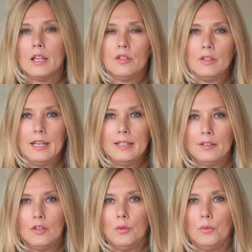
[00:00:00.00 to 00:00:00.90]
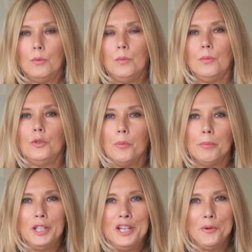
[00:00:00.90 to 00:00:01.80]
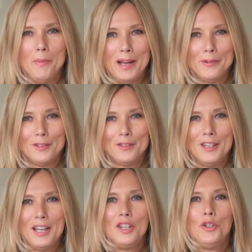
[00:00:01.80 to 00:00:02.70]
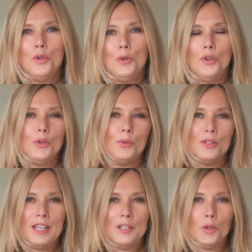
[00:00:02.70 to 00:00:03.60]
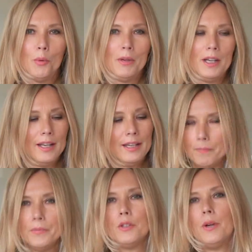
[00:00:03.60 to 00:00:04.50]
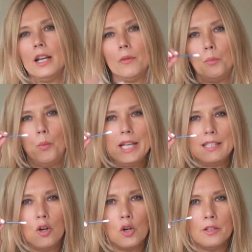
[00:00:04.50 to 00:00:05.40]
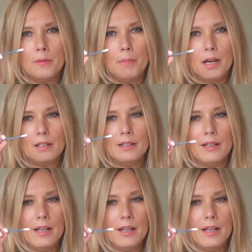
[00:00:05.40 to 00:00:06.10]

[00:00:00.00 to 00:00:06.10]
So this you don't put in your mouth, you use it topically. So I wet a cotton bud,